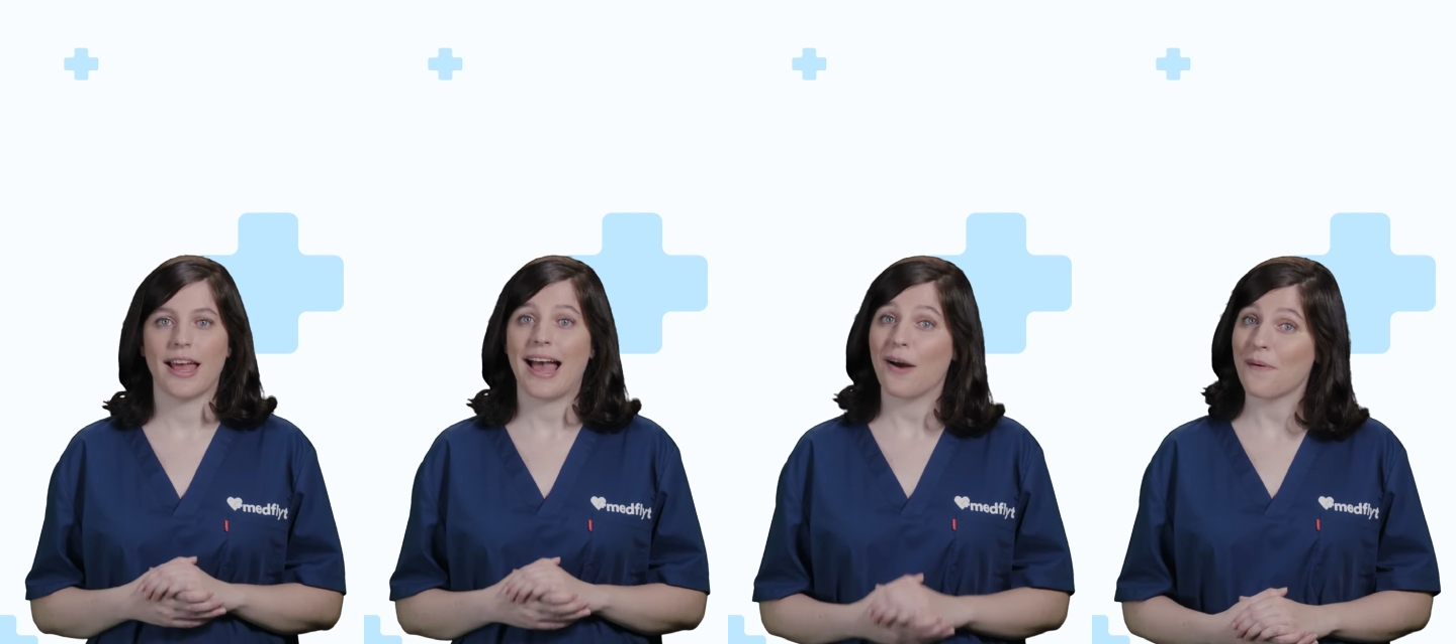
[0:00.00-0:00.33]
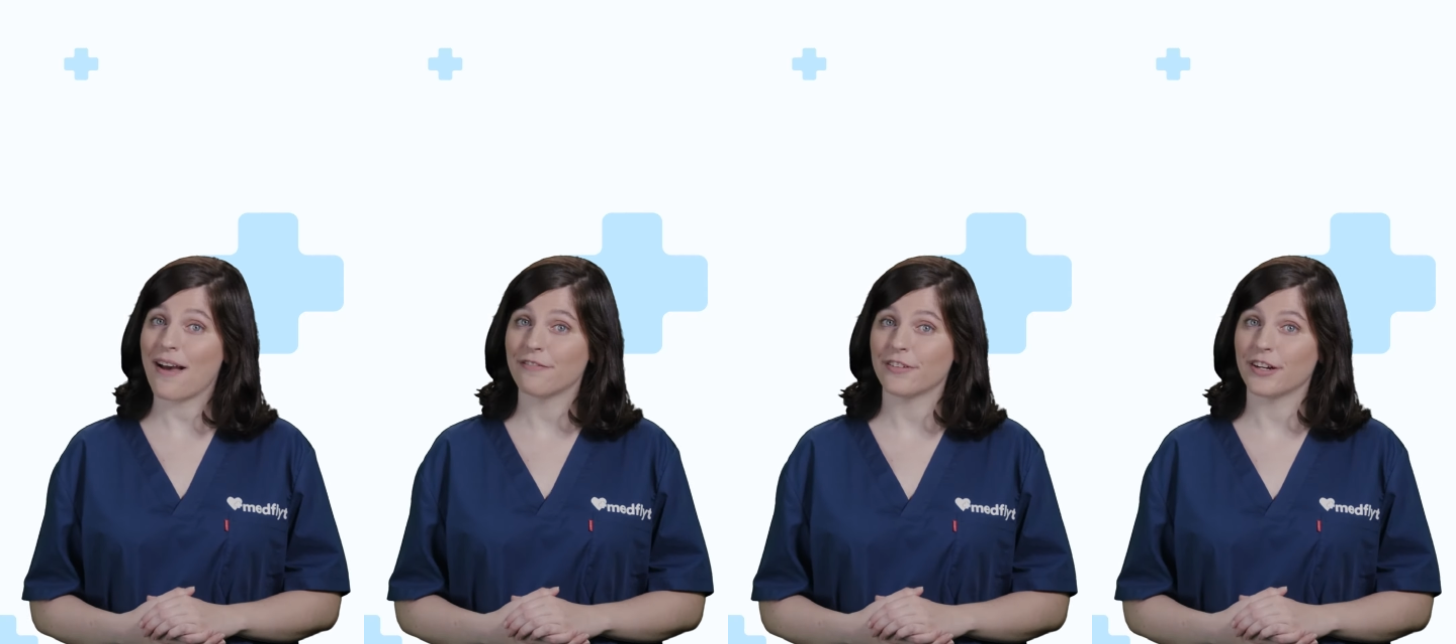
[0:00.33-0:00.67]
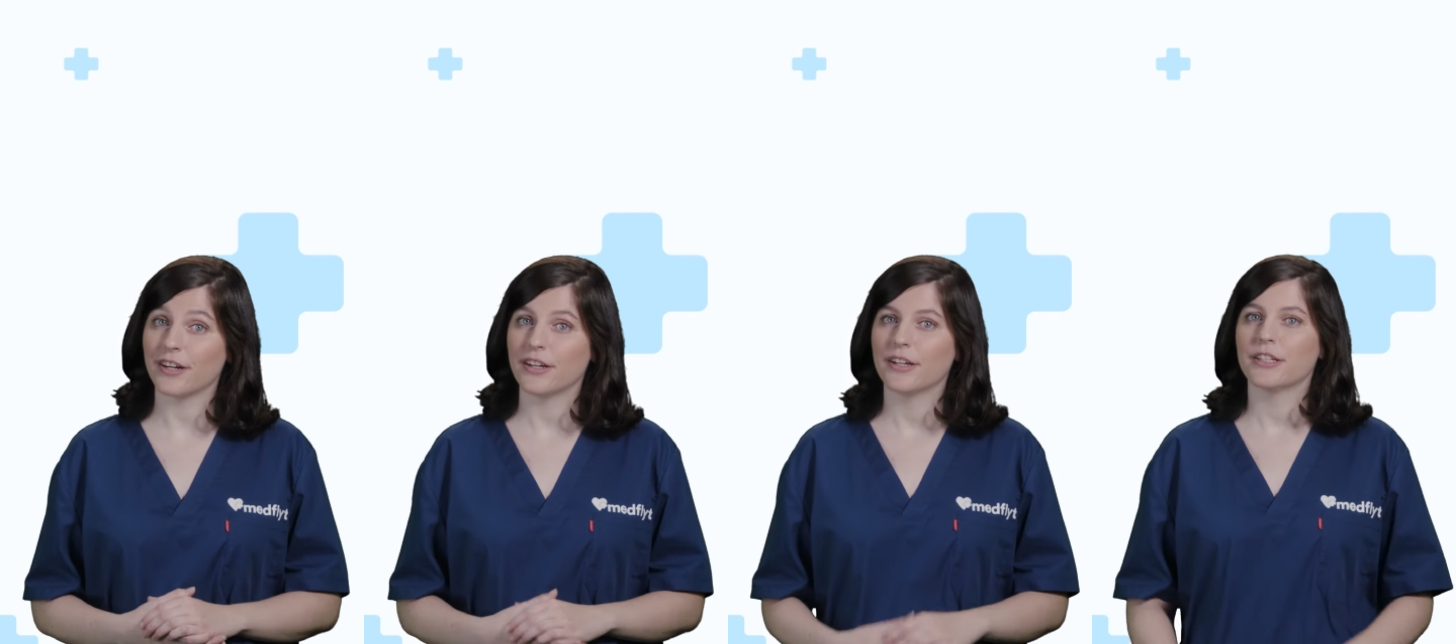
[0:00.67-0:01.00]

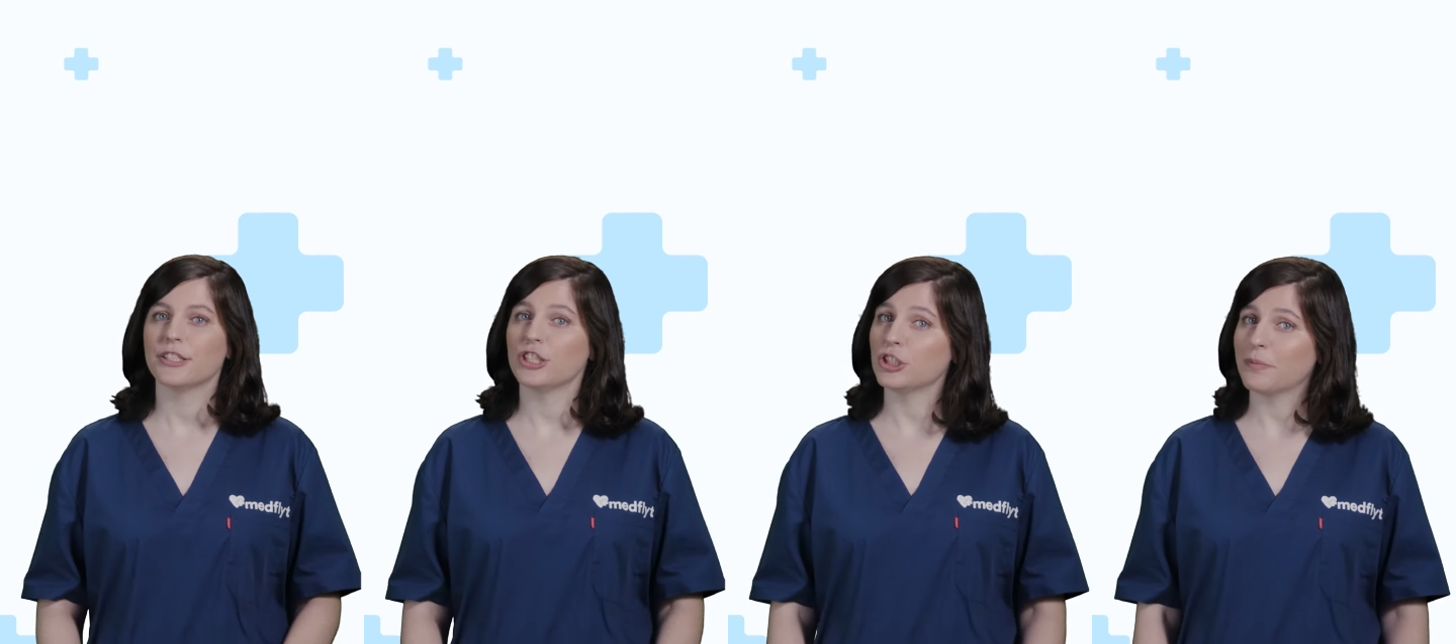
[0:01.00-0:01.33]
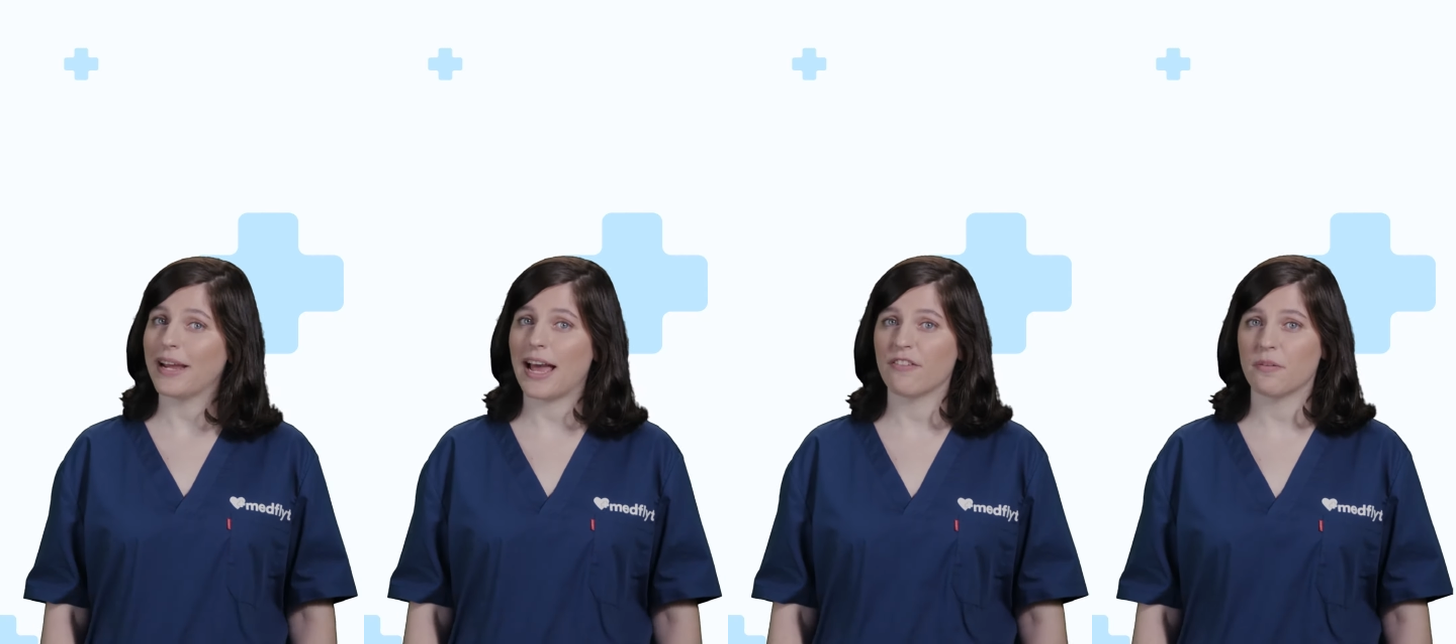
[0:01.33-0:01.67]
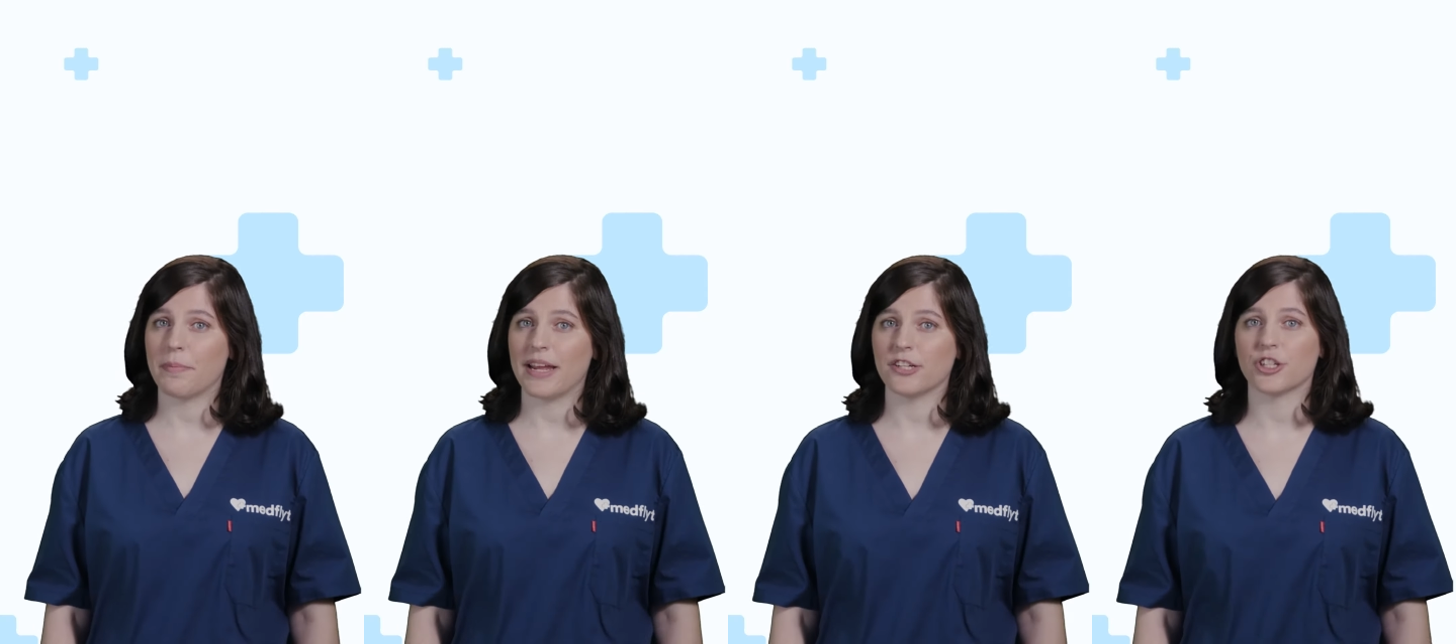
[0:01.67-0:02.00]
However, you may have a
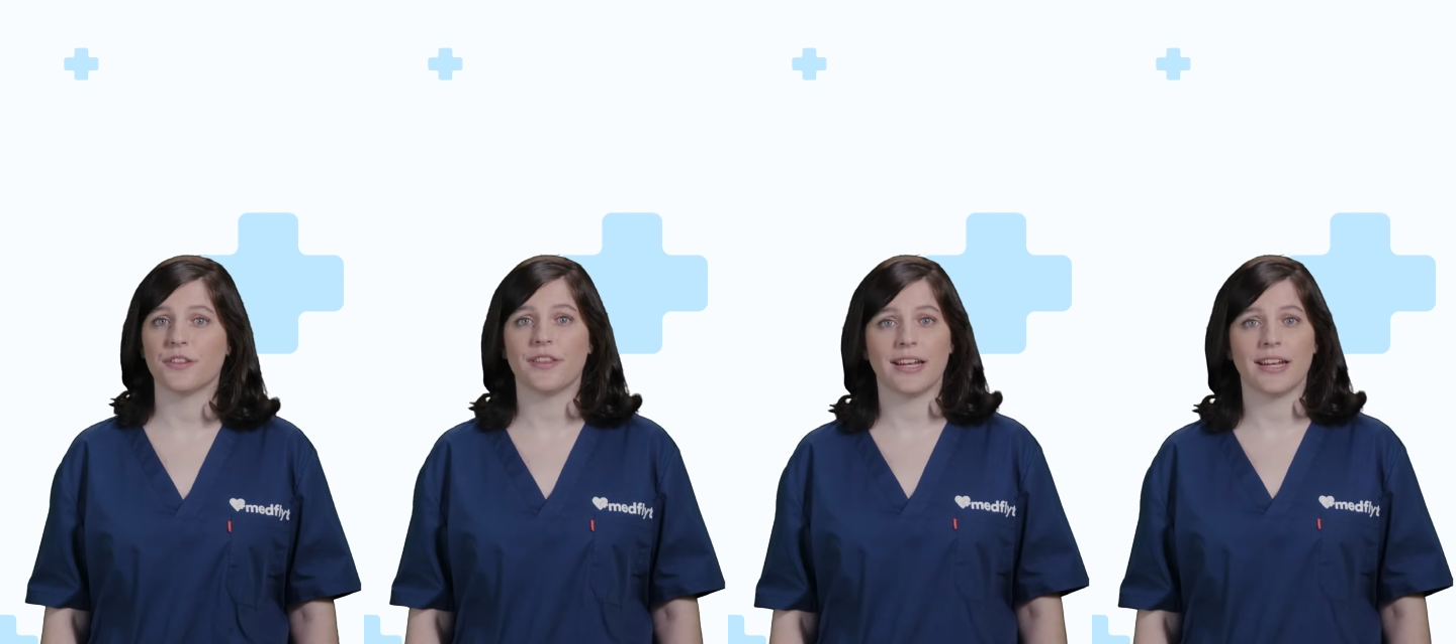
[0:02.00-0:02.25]
patient